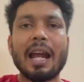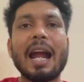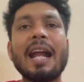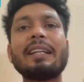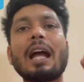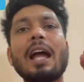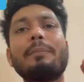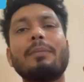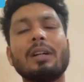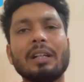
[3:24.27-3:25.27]

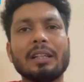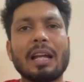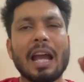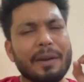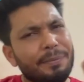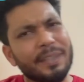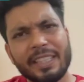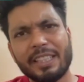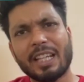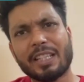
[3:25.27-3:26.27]
And every
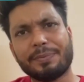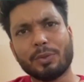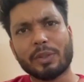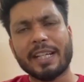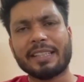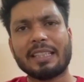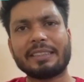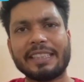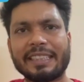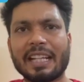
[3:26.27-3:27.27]
year, if you take the
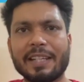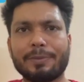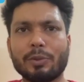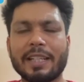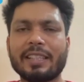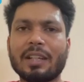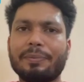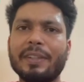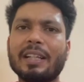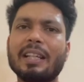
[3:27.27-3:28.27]
data, if you take the
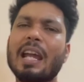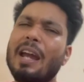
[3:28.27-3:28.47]
figure,